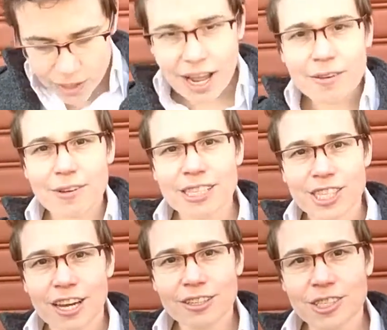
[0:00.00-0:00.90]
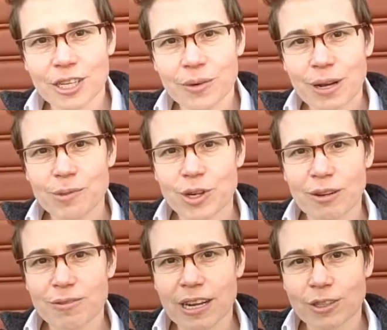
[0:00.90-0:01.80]
what I find challenging when I'm trying to
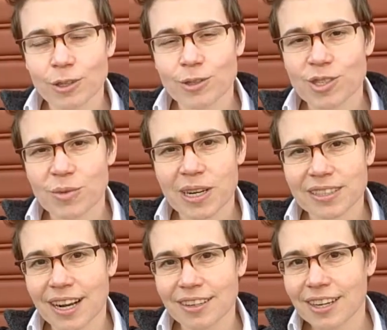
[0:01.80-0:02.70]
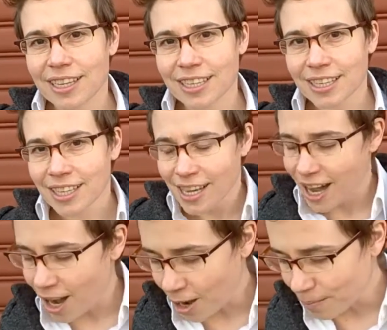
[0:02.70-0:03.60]
find clothes to wear that I like
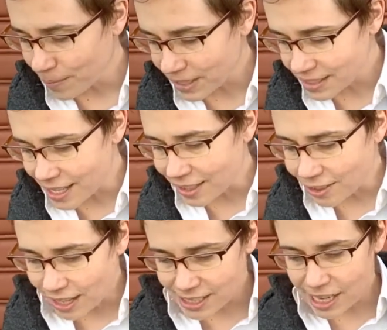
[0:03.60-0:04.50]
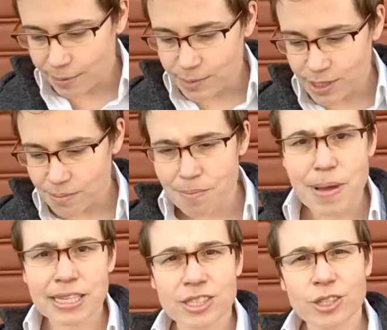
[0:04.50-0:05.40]
um, is that a lot of times
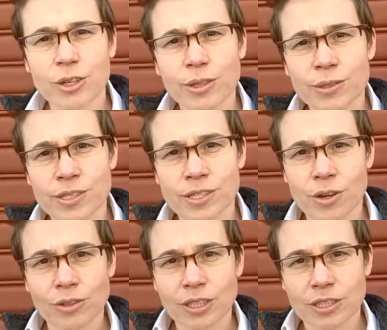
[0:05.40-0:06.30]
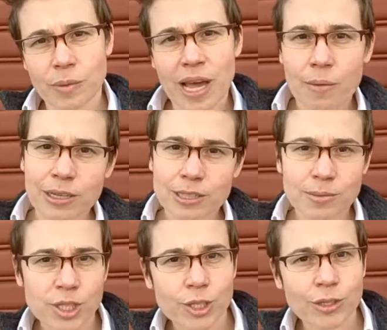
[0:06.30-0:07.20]
men's clothes don't look the way I want them
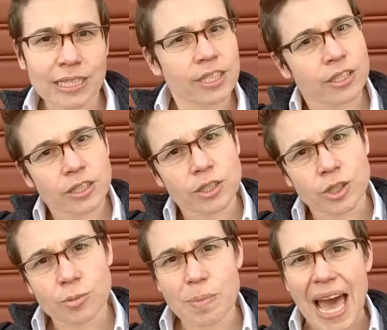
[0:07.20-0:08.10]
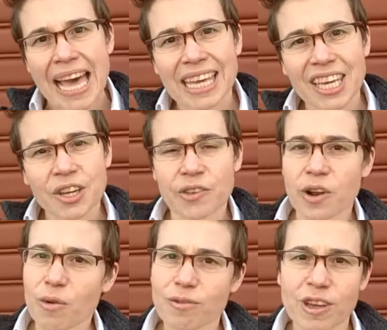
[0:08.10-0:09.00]
to. Like they're a little too baggy or they
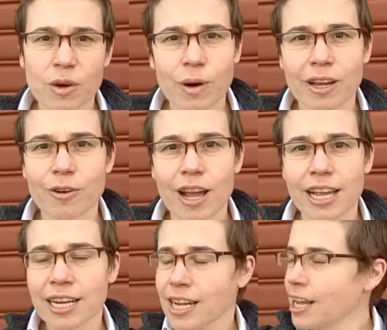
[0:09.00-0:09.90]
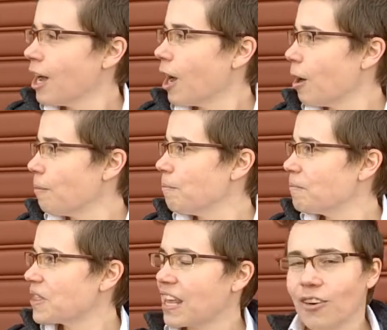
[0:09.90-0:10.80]
don't fit quite right. Um,
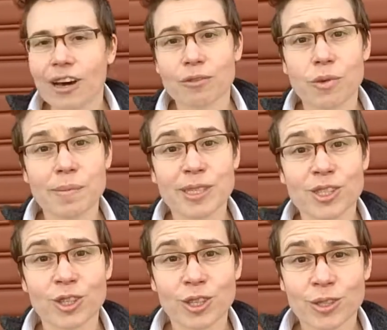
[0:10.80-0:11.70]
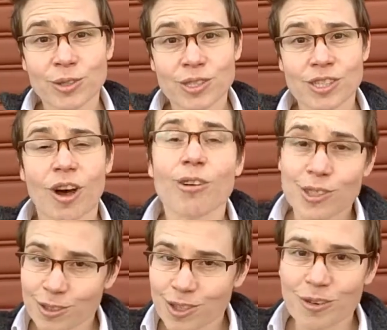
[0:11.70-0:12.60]
but then a lot of women's clothes
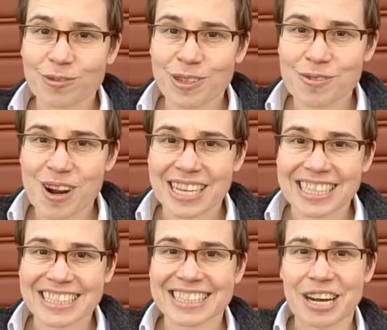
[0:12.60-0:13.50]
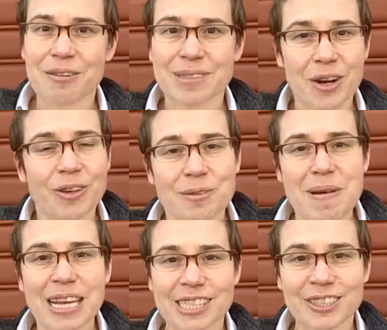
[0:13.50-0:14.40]
also don't fit right. Um, they don't look
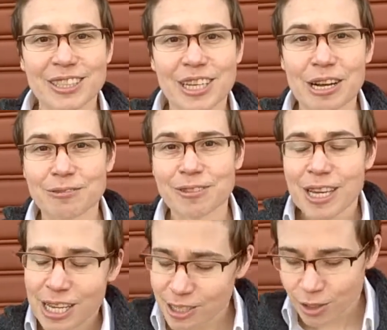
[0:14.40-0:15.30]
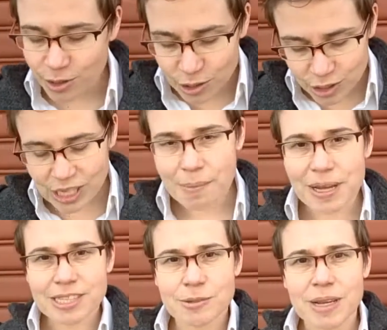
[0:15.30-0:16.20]
masculine enough. So usually I'm
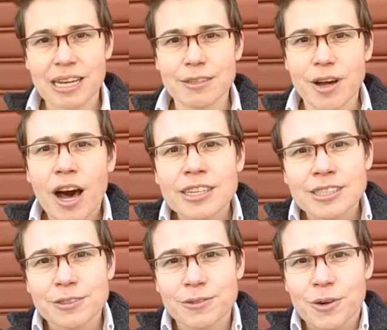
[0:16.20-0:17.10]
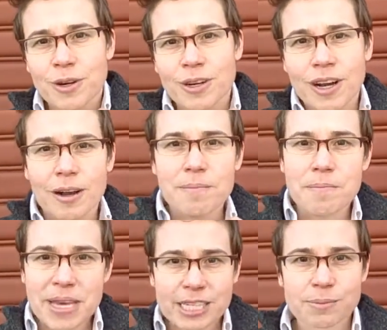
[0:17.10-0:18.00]
on some kind of hunt for a
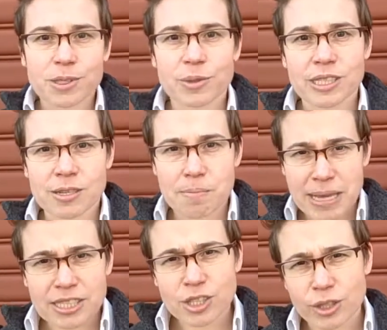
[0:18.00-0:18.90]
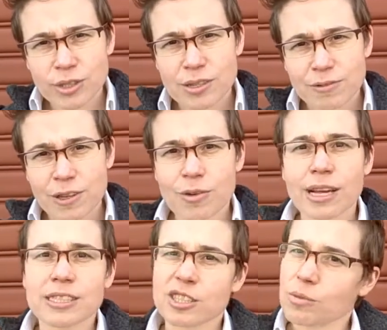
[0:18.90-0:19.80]
mix between some men's clothes that fit right
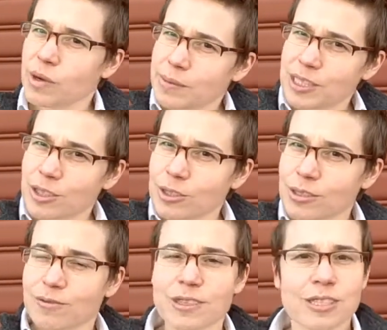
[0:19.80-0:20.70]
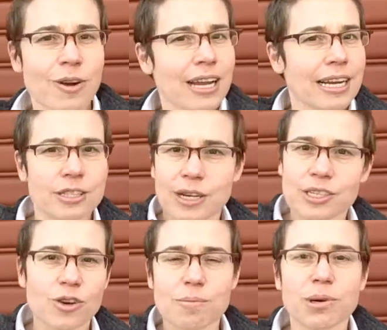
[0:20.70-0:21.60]
and some women's clothes that fit right, and I try to
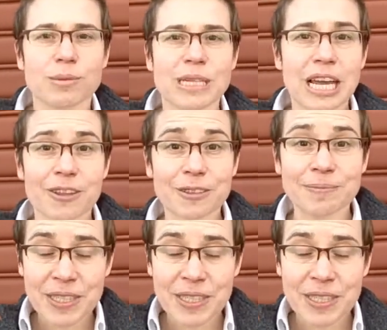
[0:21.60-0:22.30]
sort of put them together.